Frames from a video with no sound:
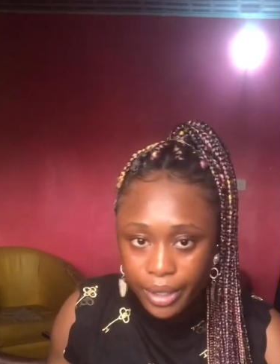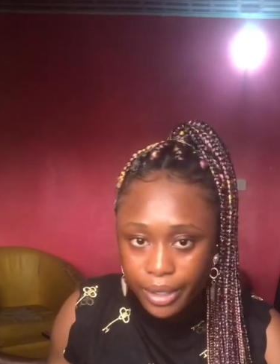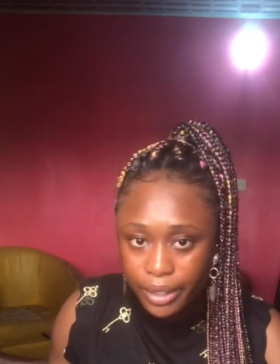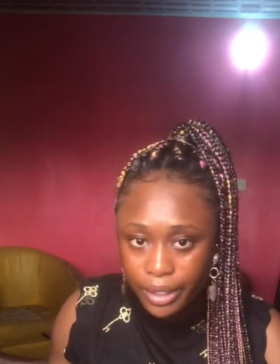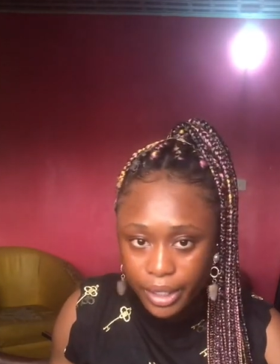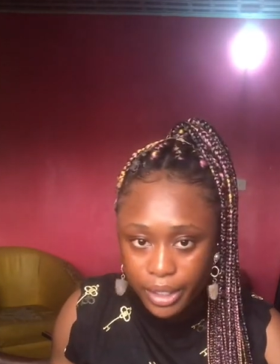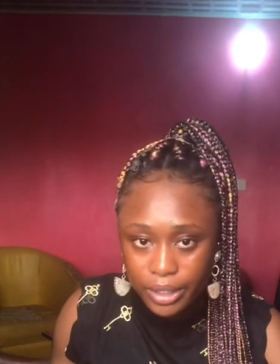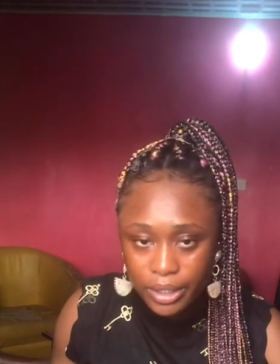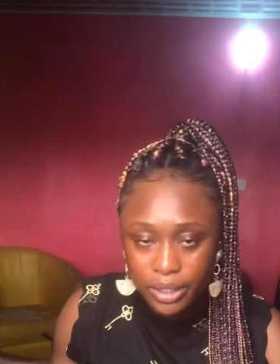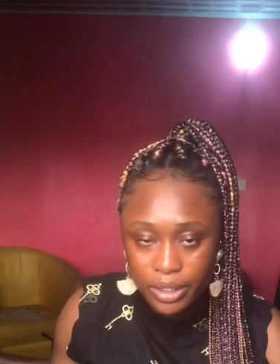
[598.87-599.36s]

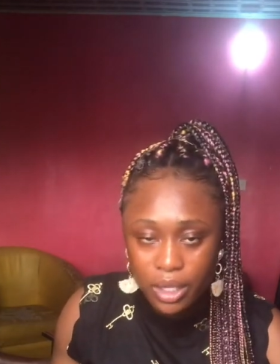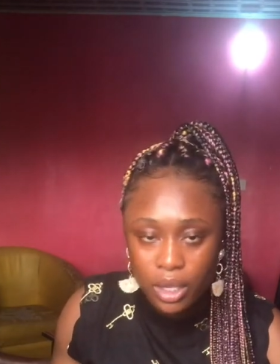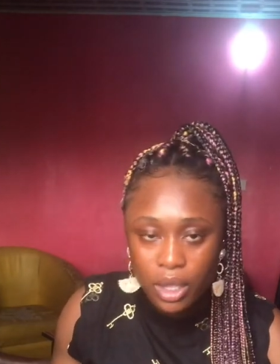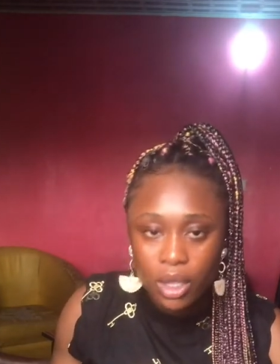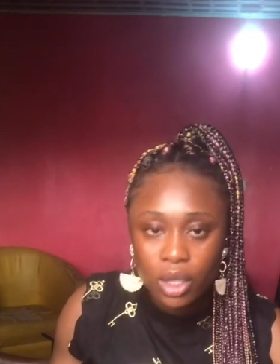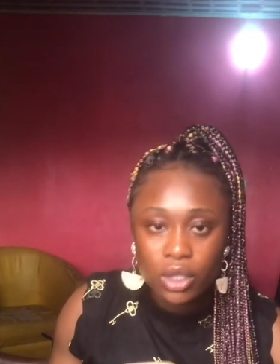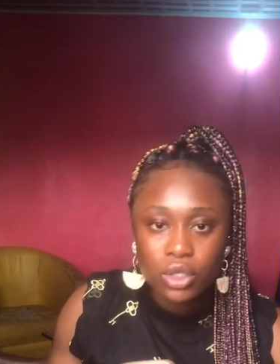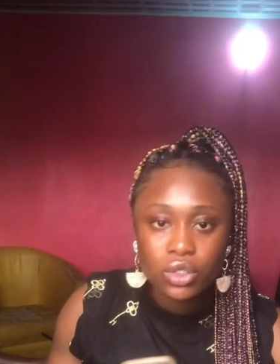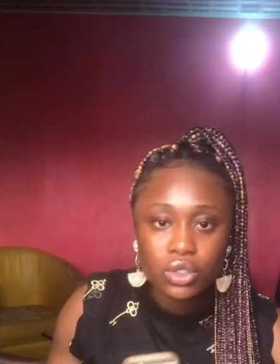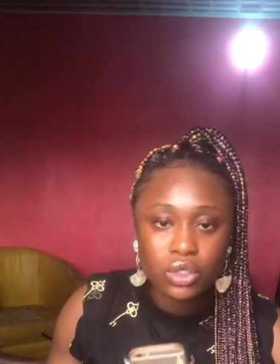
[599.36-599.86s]
Yes,
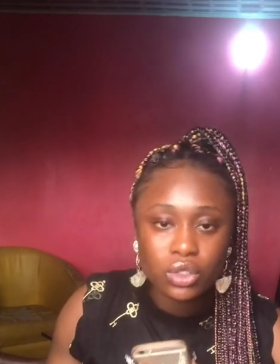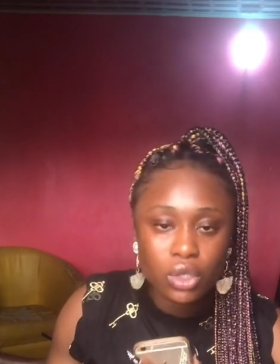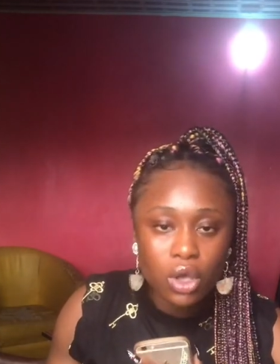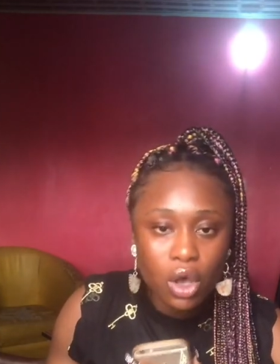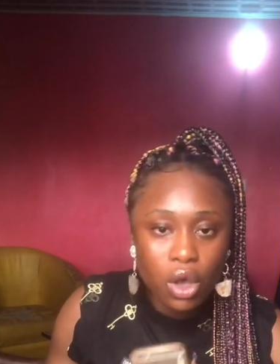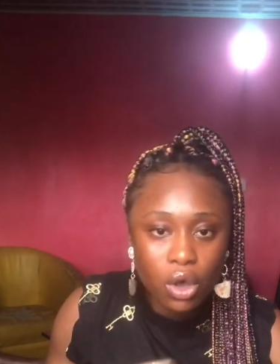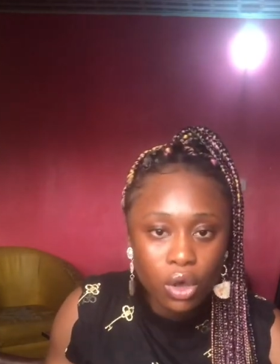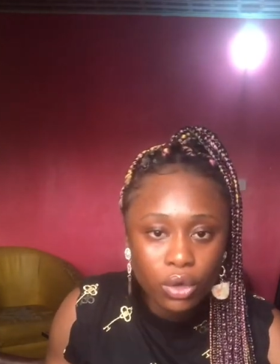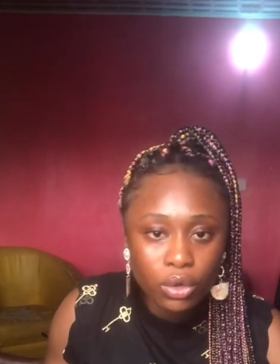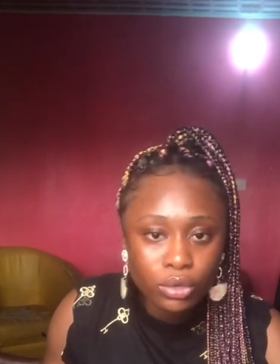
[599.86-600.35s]

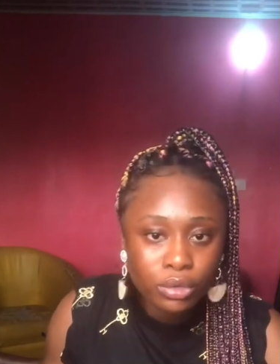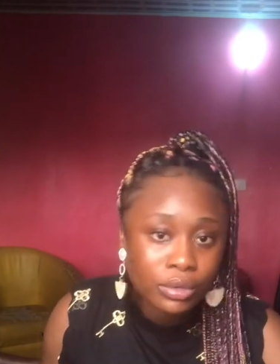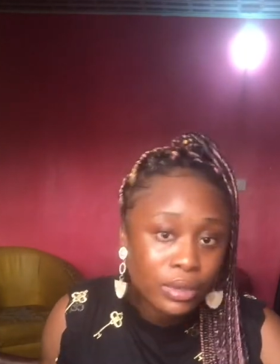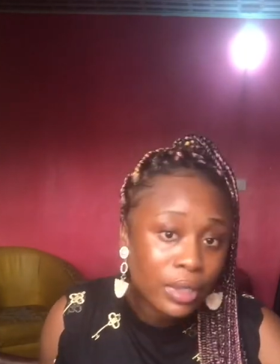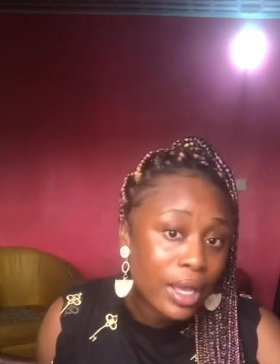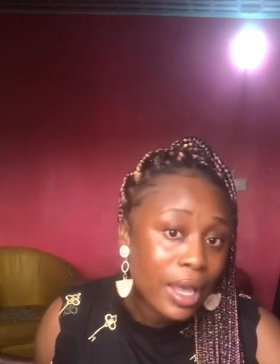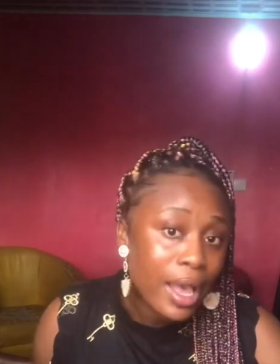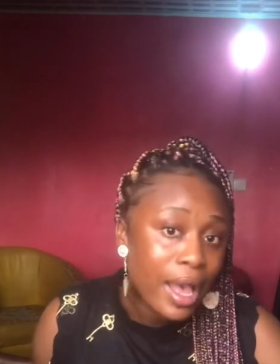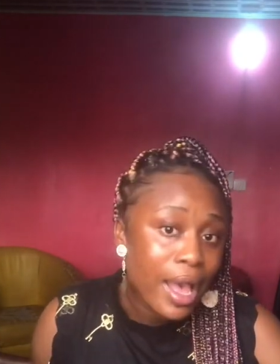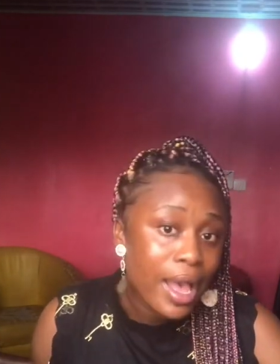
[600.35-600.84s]
So
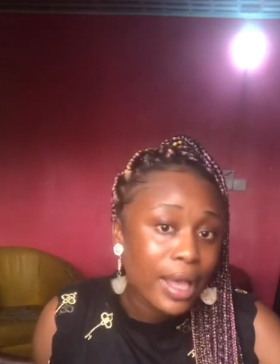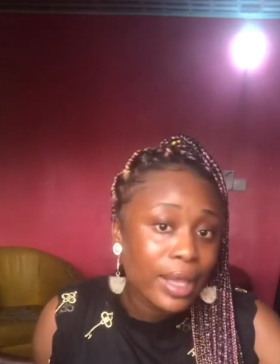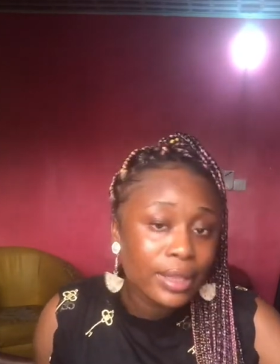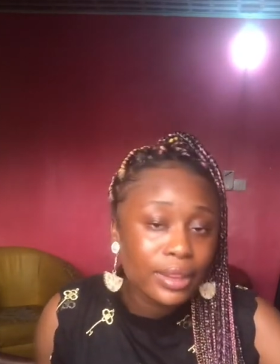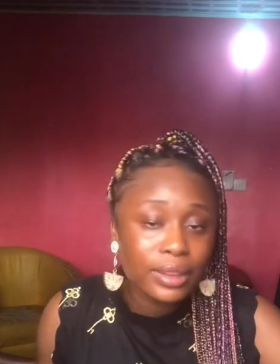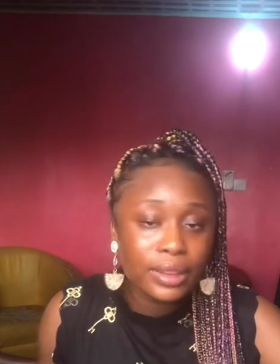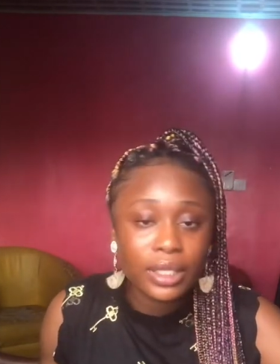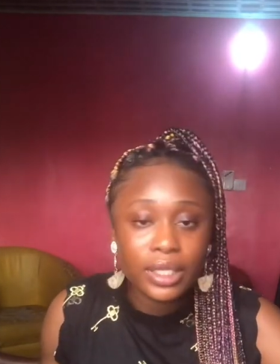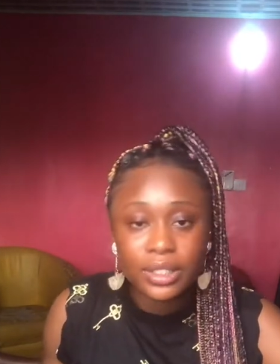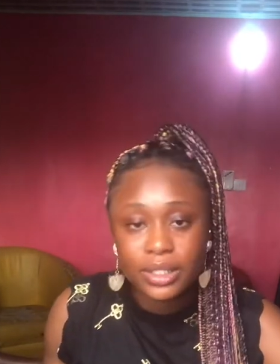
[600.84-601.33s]

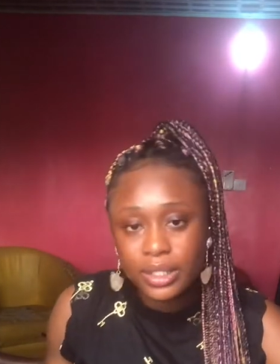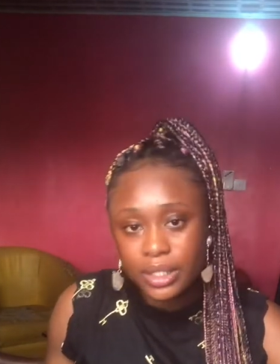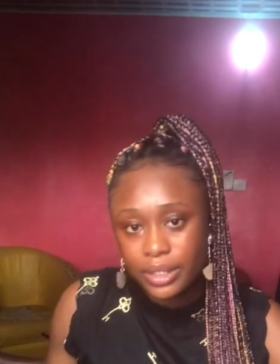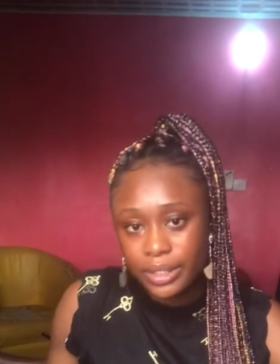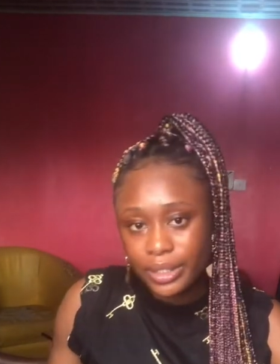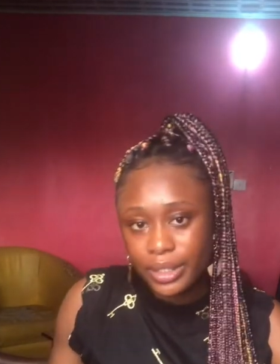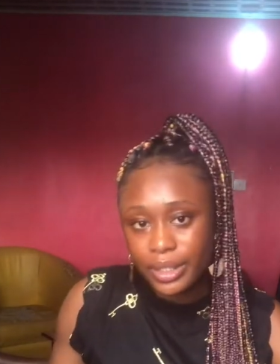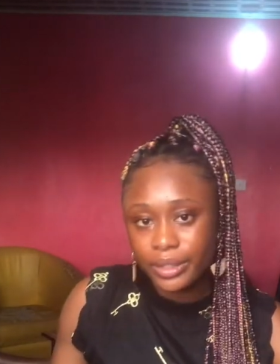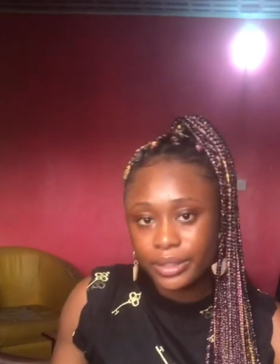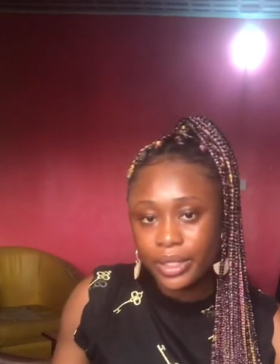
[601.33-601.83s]
this
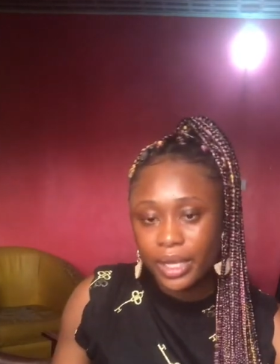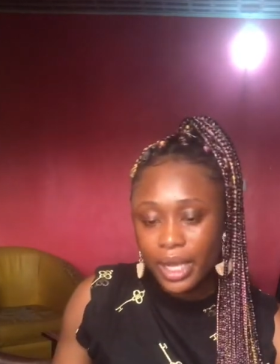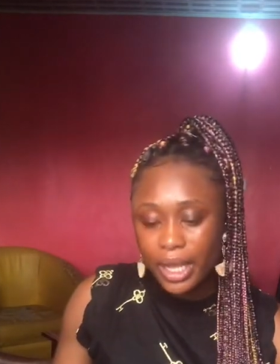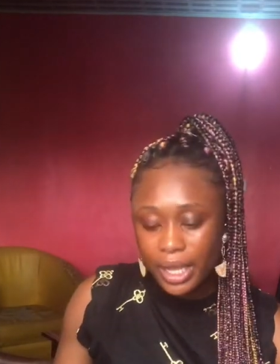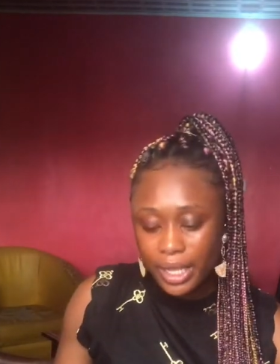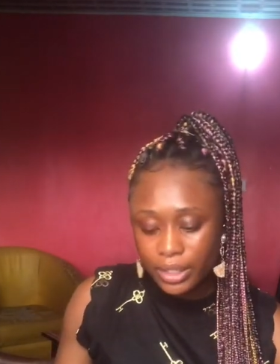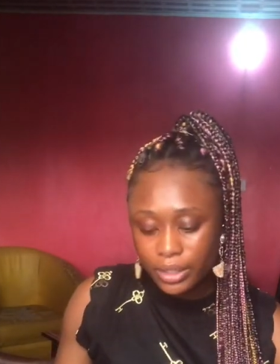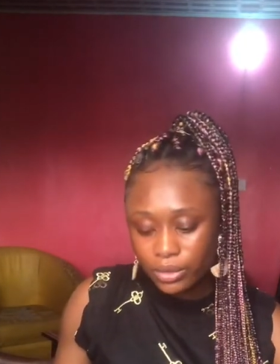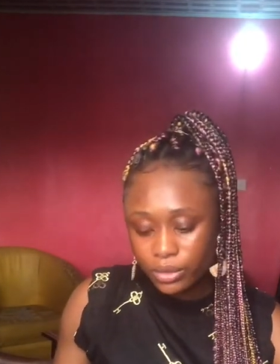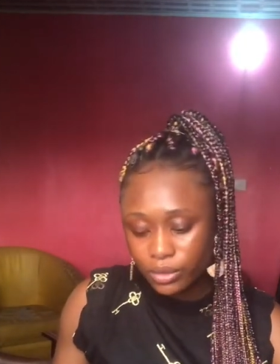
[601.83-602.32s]
is it,
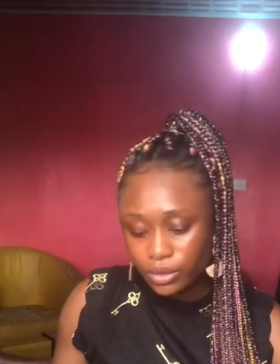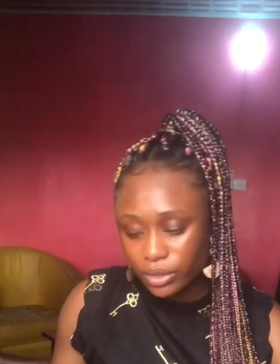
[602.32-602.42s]
guys, on